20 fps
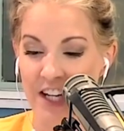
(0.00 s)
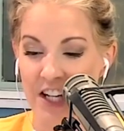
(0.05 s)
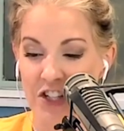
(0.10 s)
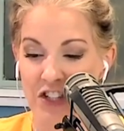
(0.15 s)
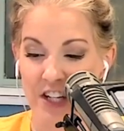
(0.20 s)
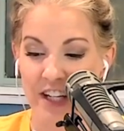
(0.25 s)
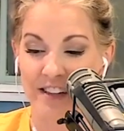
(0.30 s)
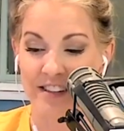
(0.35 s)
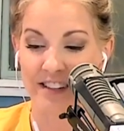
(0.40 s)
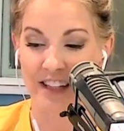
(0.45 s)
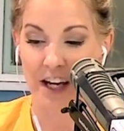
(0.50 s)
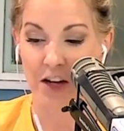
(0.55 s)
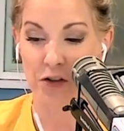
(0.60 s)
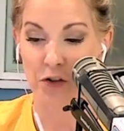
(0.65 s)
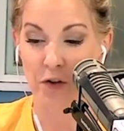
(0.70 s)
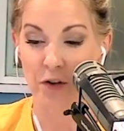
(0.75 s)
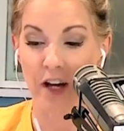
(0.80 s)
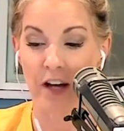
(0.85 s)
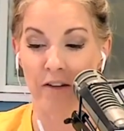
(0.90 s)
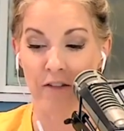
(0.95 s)
She has
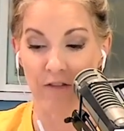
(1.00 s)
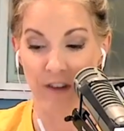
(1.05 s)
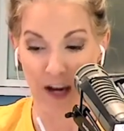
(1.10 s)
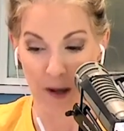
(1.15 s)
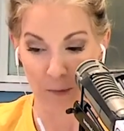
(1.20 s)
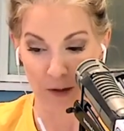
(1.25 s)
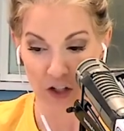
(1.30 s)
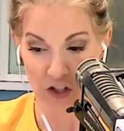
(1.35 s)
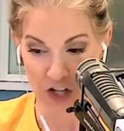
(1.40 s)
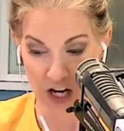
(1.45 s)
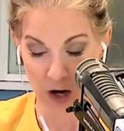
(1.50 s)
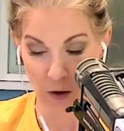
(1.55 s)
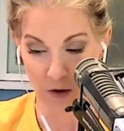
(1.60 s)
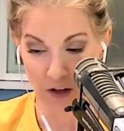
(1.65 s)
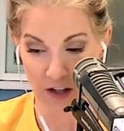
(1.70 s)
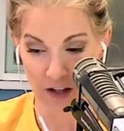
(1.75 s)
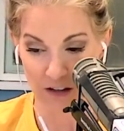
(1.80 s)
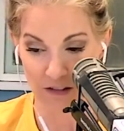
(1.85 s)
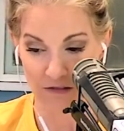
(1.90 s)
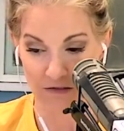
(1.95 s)
scheduled a family shower,
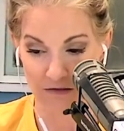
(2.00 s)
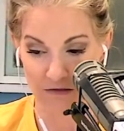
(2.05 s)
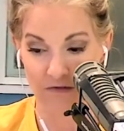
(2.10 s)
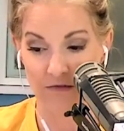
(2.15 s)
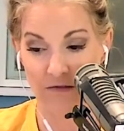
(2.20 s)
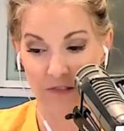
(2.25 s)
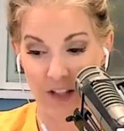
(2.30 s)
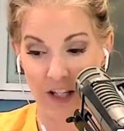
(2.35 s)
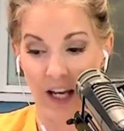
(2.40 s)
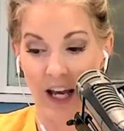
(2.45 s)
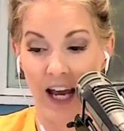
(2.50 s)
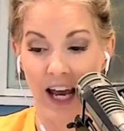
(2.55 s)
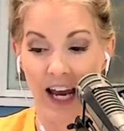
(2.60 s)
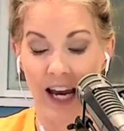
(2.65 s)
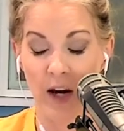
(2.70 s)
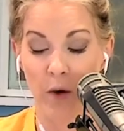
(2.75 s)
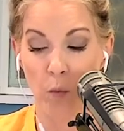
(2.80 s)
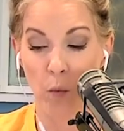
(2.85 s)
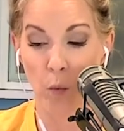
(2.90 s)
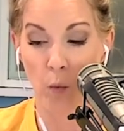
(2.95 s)

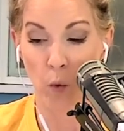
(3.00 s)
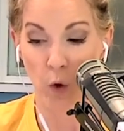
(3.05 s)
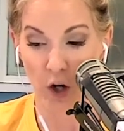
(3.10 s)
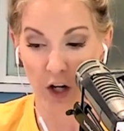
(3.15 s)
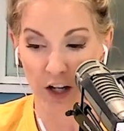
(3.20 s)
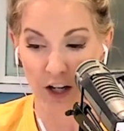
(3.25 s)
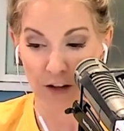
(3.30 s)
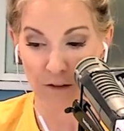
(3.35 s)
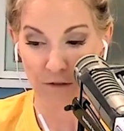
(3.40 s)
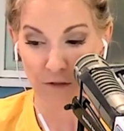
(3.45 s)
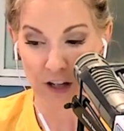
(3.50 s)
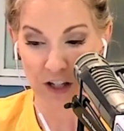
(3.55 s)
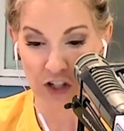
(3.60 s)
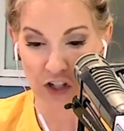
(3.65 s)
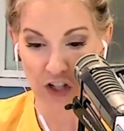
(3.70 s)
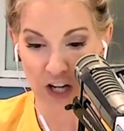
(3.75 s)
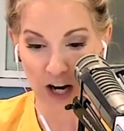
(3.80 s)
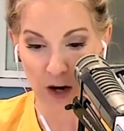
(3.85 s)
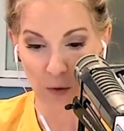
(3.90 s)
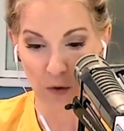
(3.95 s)
a work friend
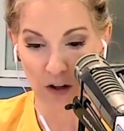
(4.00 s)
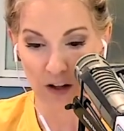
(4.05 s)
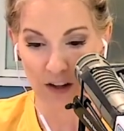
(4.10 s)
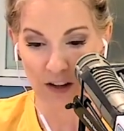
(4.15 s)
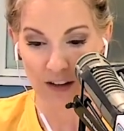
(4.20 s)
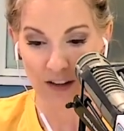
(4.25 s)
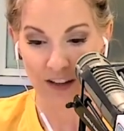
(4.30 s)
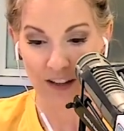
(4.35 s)
shower,